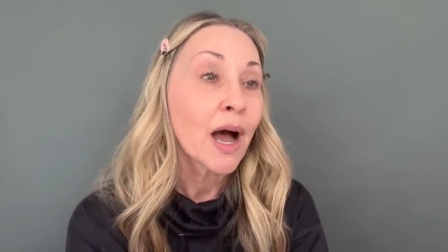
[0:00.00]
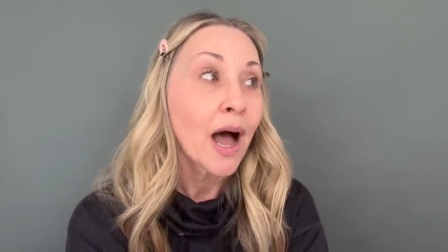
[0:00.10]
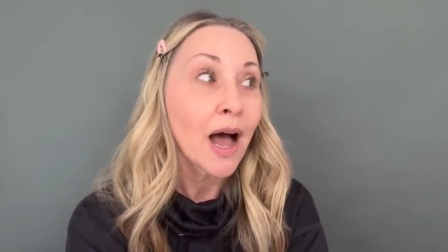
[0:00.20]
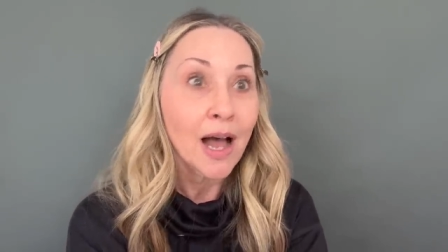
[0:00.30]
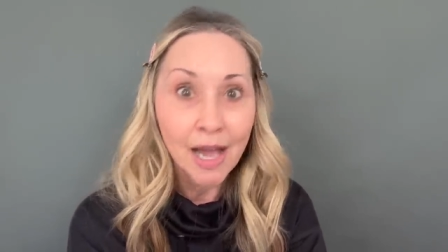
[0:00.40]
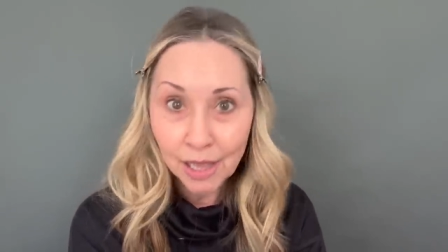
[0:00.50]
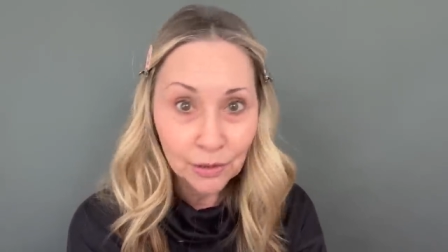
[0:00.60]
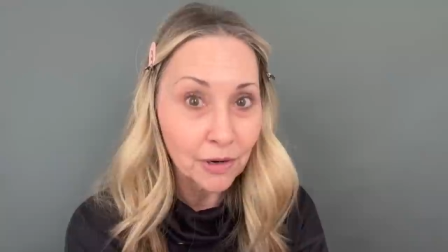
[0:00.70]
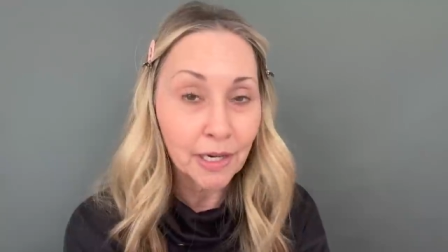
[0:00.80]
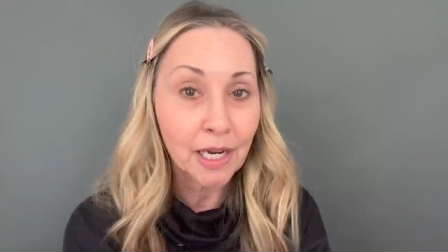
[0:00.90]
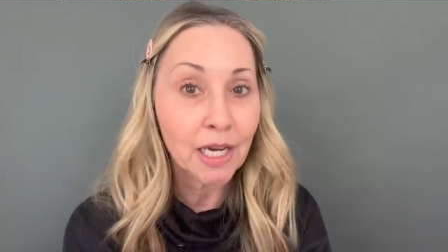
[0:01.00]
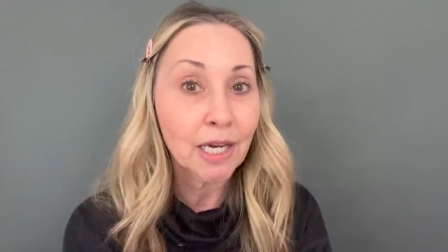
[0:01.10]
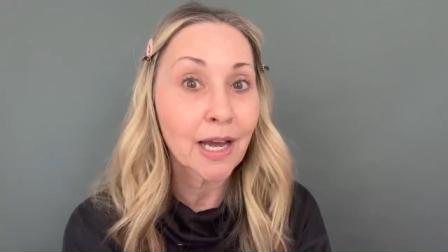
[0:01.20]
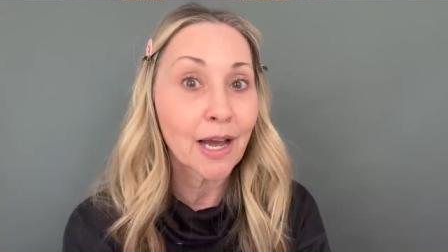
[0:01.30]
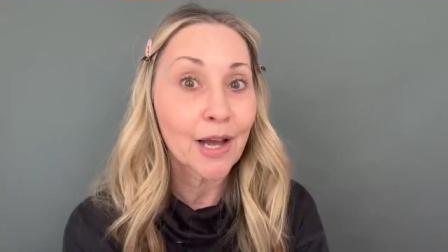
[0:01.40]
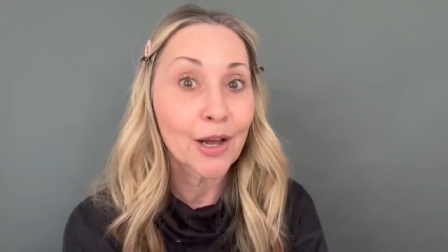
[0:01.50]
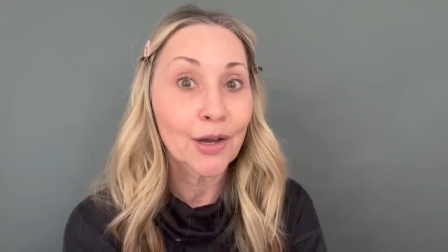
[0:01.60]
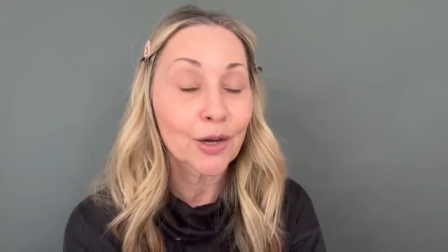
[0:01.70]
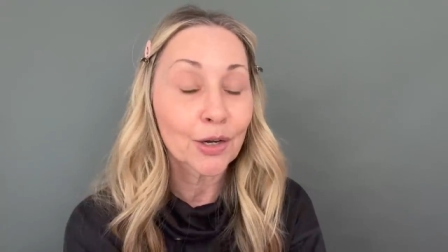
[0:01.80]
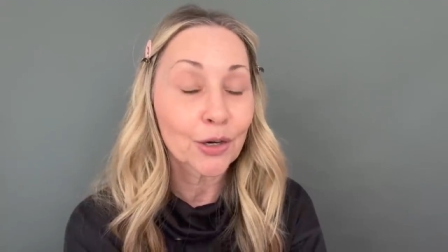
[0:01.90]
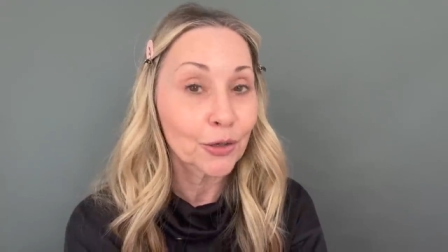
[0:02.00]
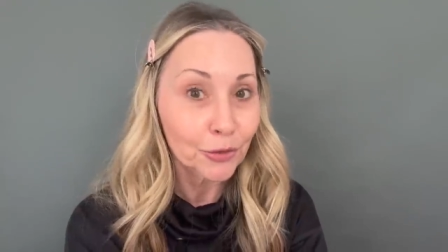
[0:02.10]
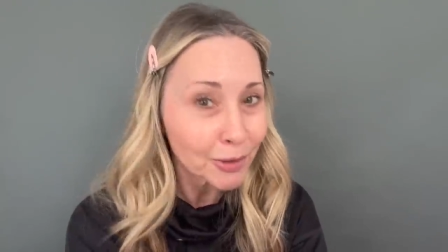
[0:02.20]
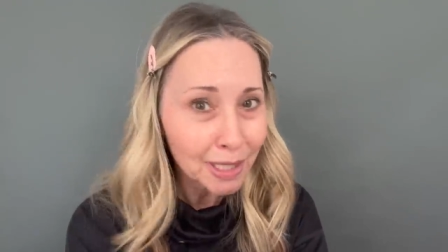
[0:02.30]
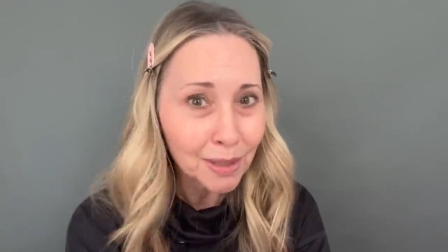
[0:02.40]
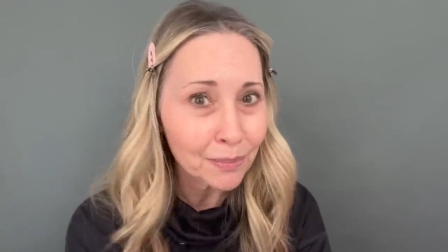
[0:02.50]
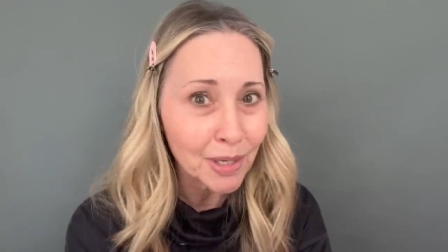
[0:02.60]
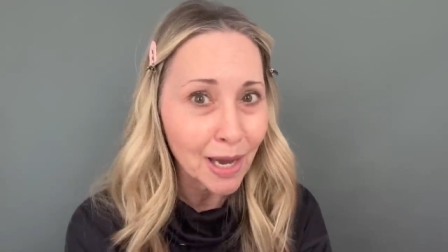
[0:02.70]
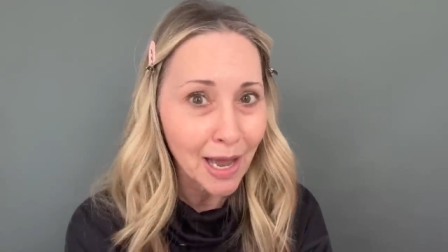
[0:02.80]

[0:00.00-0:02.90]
hyaluronic uh, cream